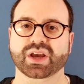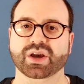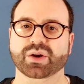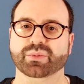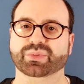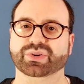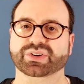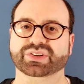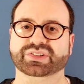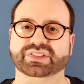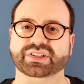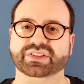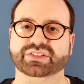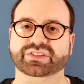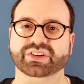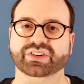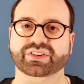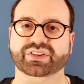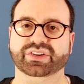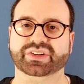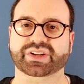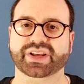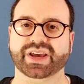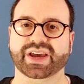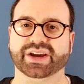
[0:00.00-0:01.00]
Persistent
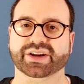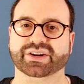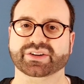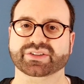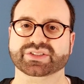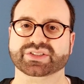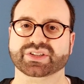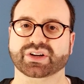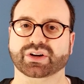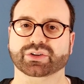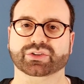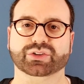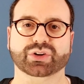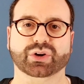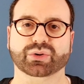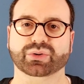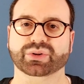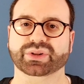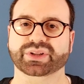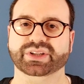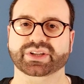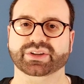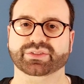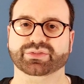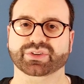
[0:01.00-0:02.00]
attackers are
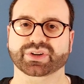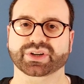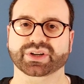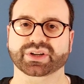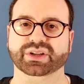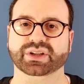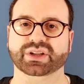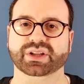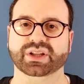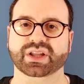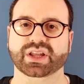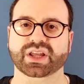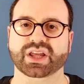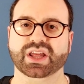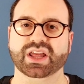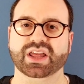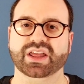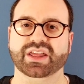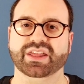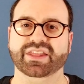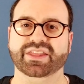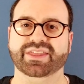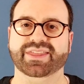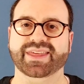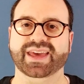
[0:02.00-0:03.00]
totally different.
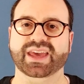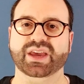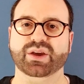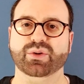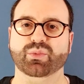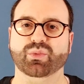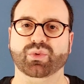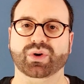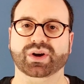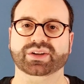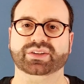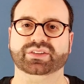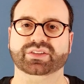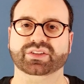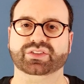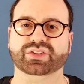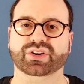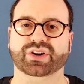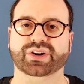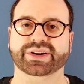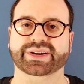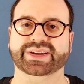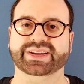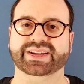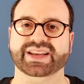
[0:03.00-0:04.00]
They want to
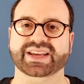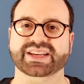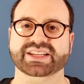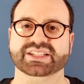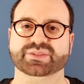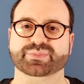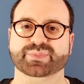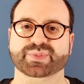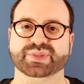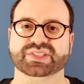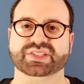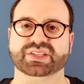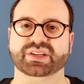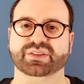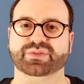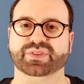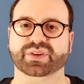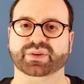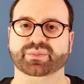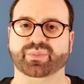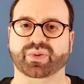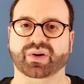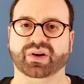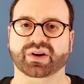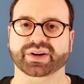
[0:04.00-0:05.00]
target a
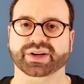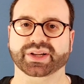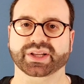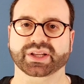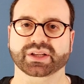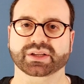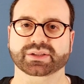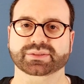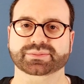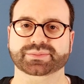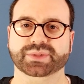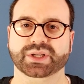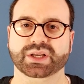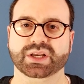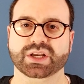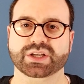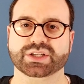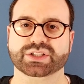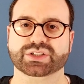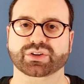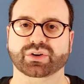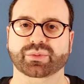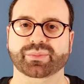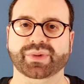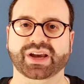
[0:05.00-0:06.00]
specific party.
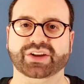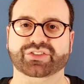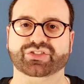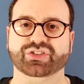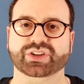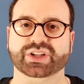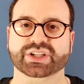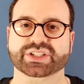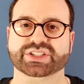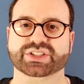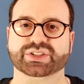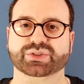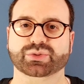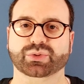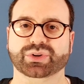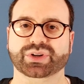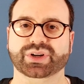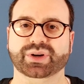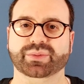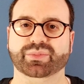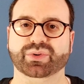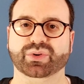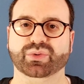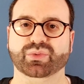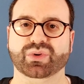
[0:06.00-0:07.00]
So imagine that store
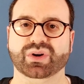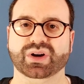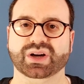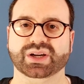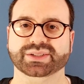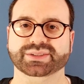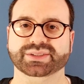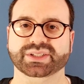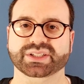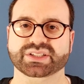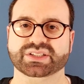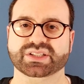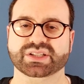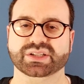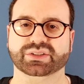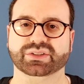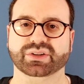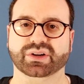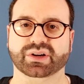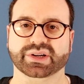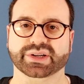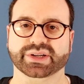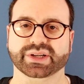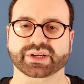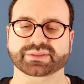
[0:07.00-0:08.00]
number 1 is the
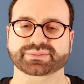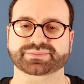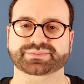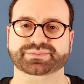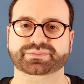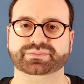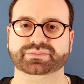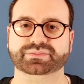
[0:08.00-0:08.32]
target.